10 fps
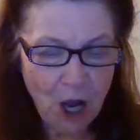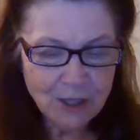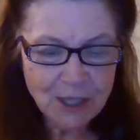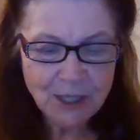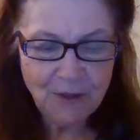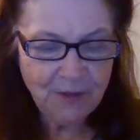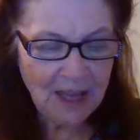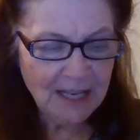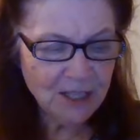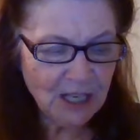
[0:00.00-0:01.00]
causes the
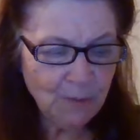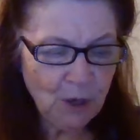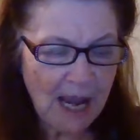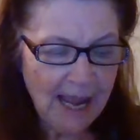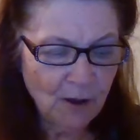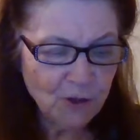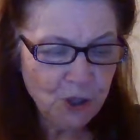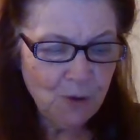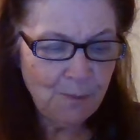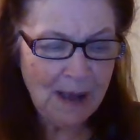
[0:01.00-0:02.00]
things that were held
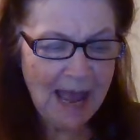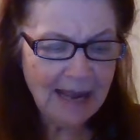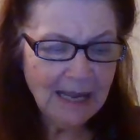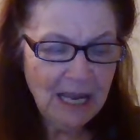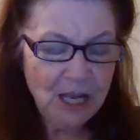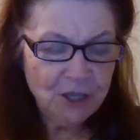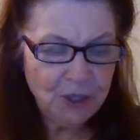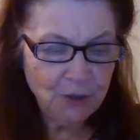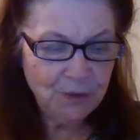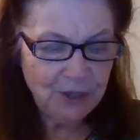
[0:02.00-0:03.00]
you back
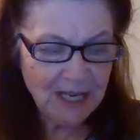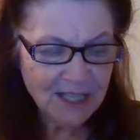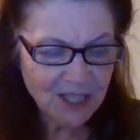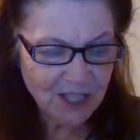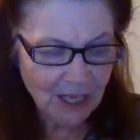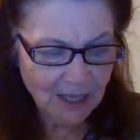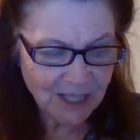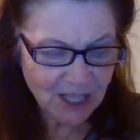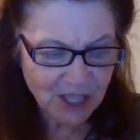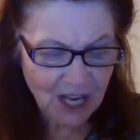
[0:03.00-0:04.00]
to
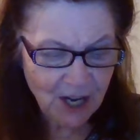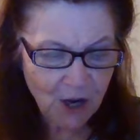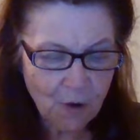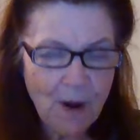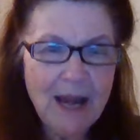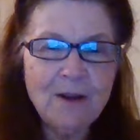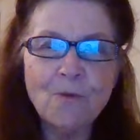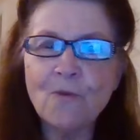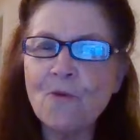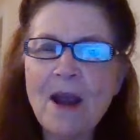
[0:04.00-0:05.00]
disintegrate
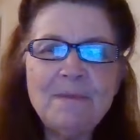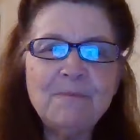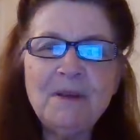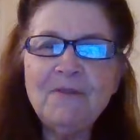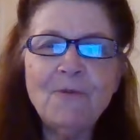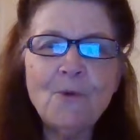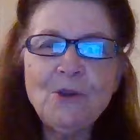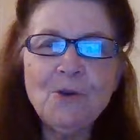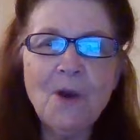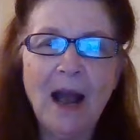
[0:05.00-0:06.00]
right before
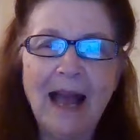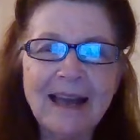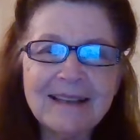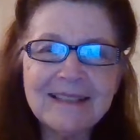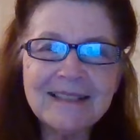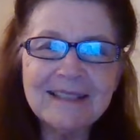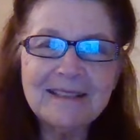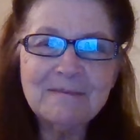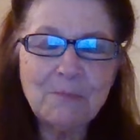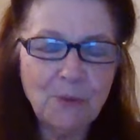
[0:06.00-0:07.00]
your eyes.
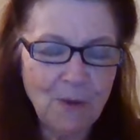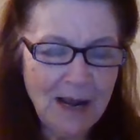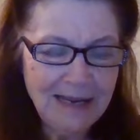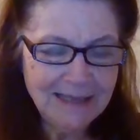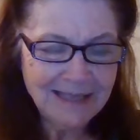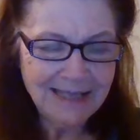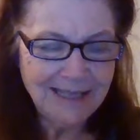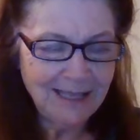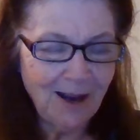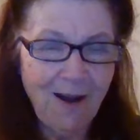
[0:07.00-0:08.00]
Praise
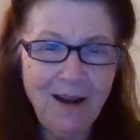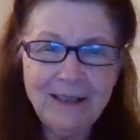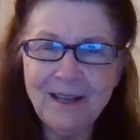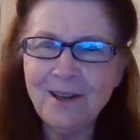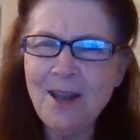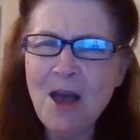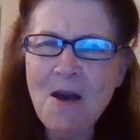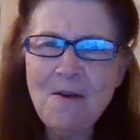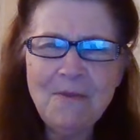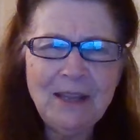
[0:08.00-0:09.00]
God.
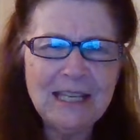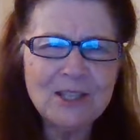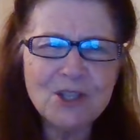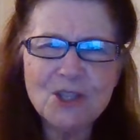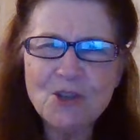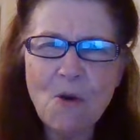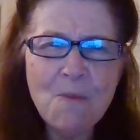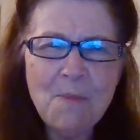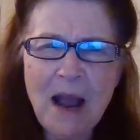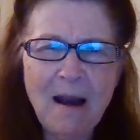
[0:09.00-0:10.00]
Love is
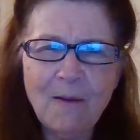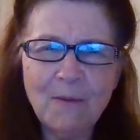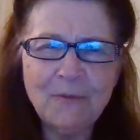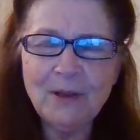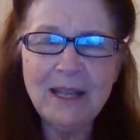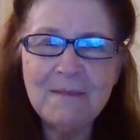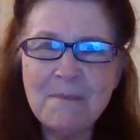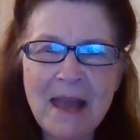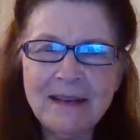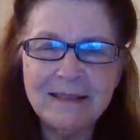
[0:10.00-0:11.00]
so powerful and
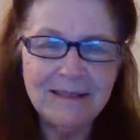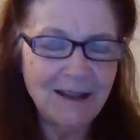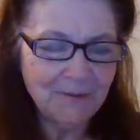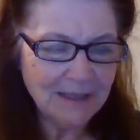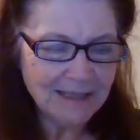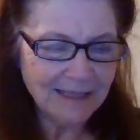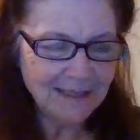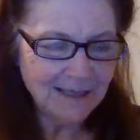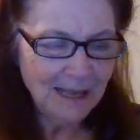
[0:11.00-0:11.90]
magnificent.